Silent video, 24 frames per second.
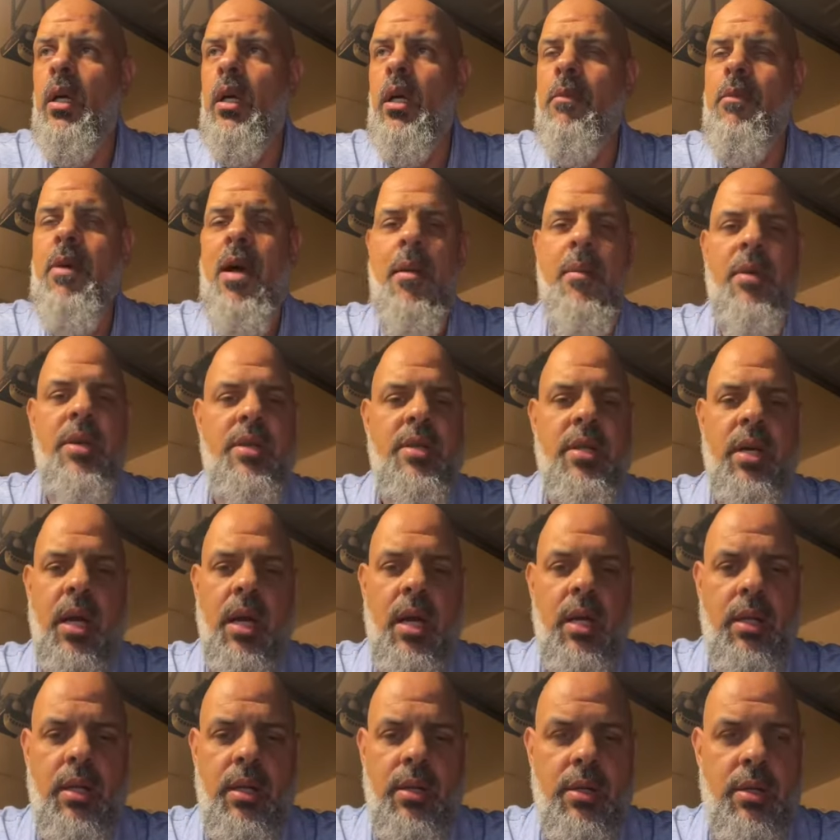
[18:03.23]

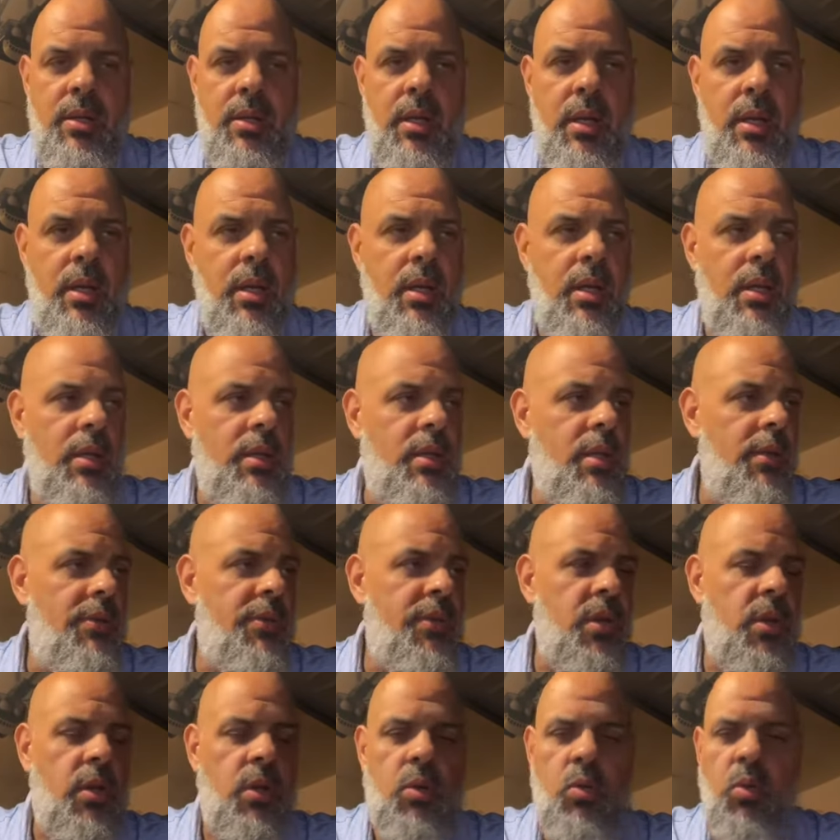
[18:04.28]
As-Sa'adi's
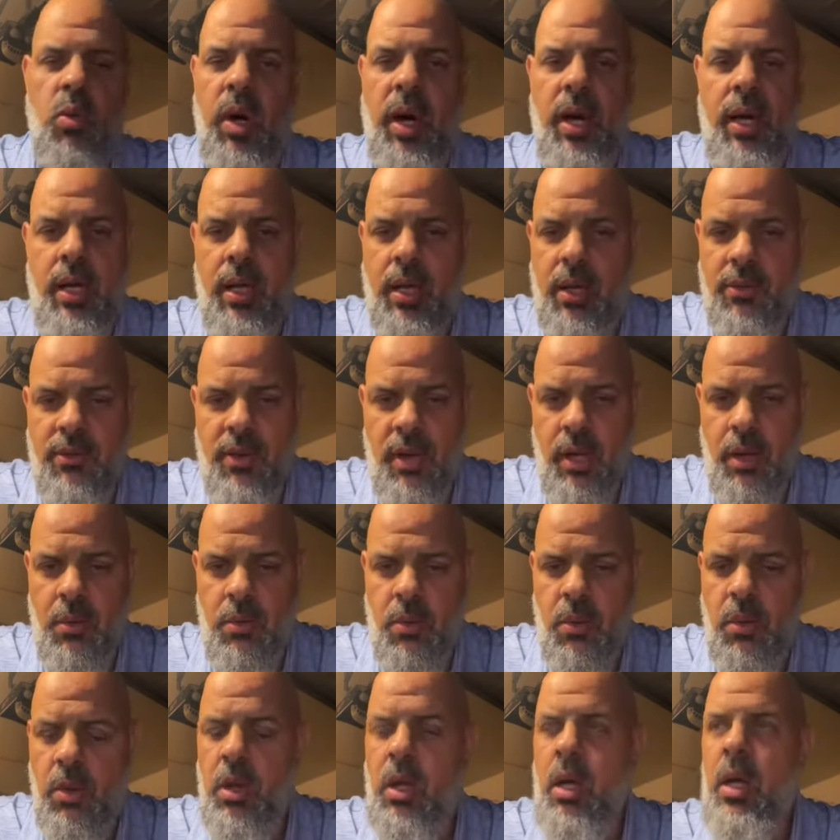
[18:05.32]
tafsir is widely
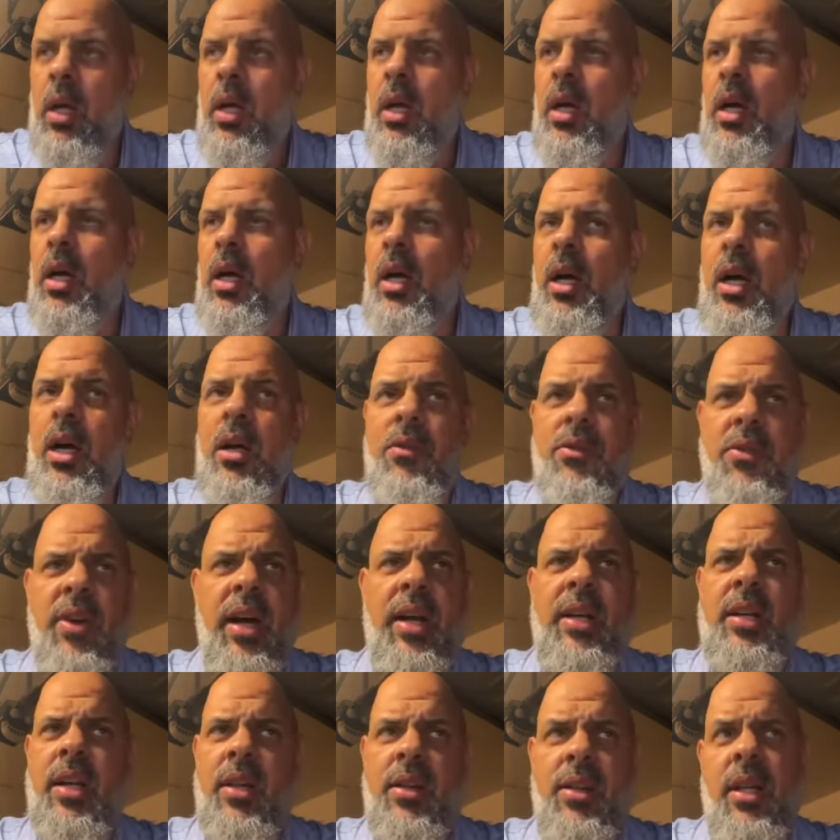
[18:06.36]
available. In
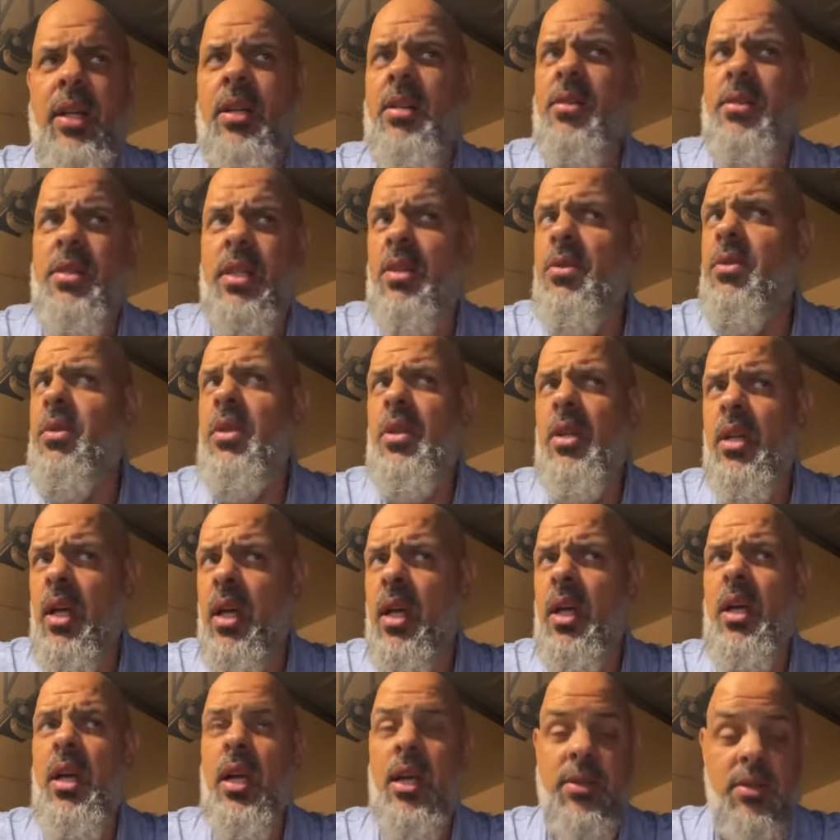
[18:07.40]
fact, I think there's even,
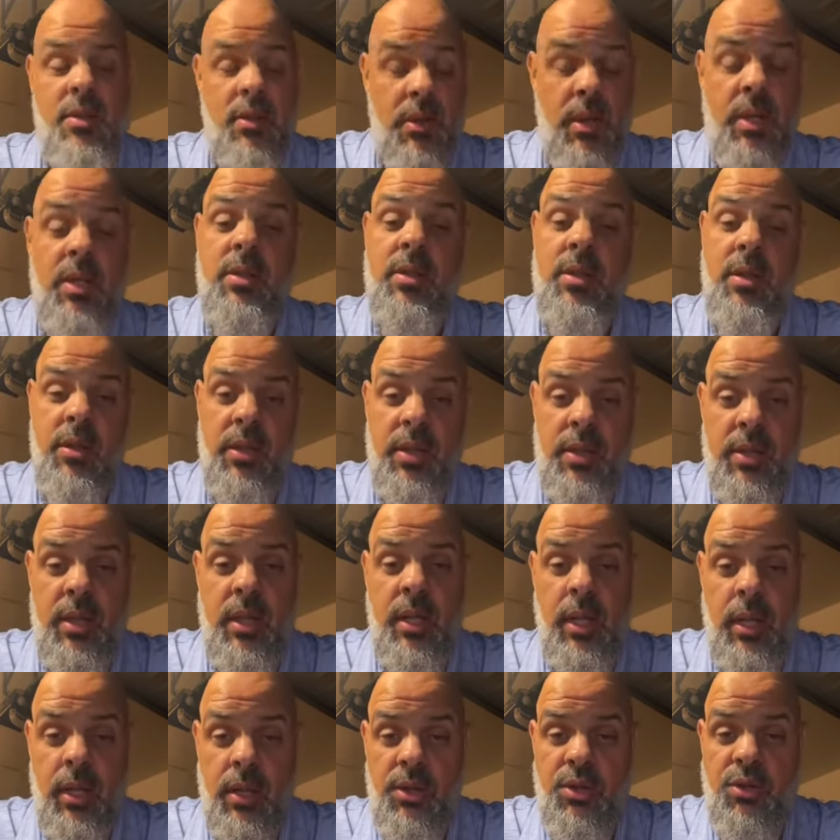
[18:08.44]
yes, there is. There is
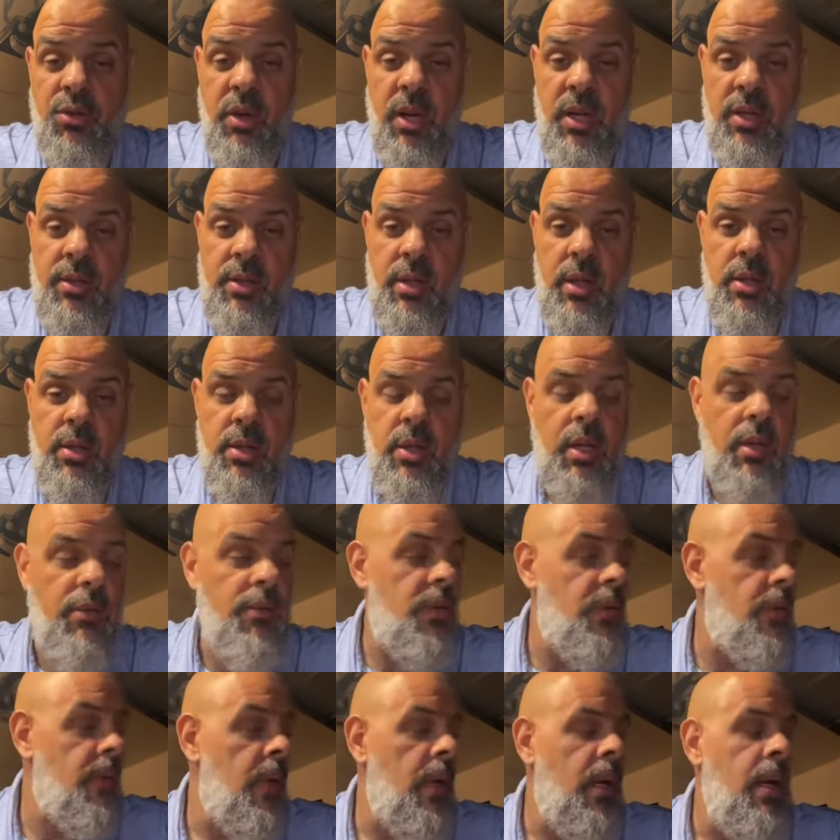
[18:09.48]
an English translation of
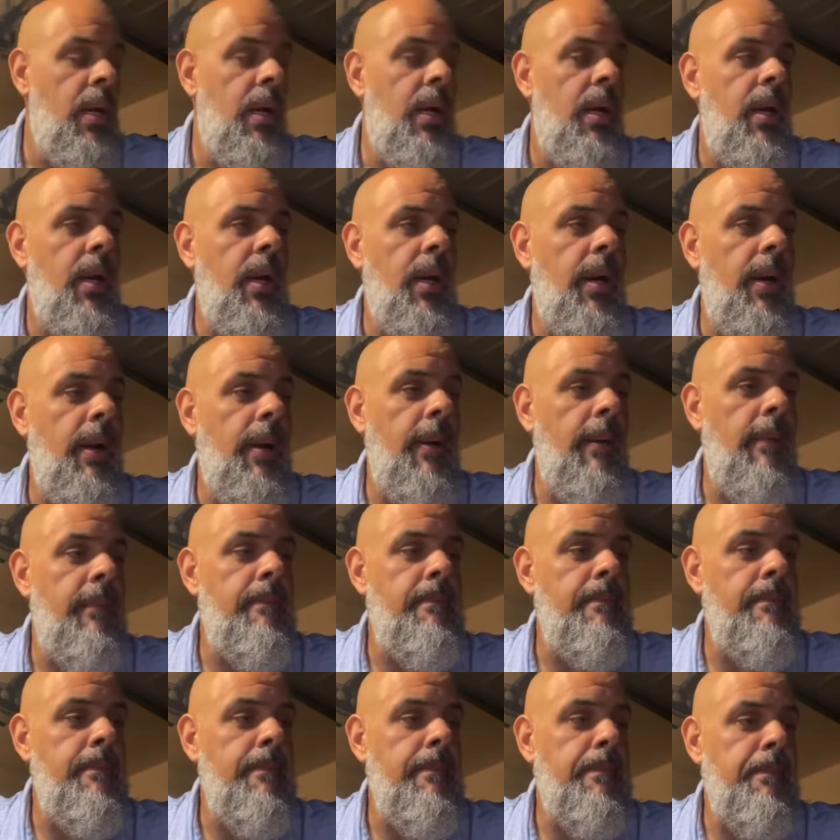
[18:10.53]

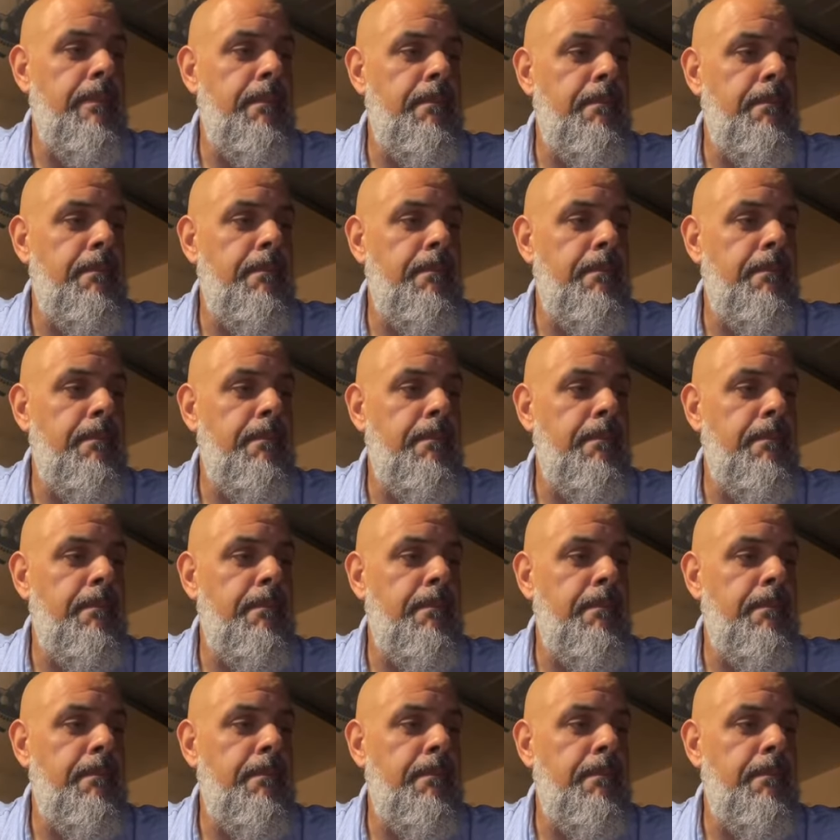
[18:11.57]
it.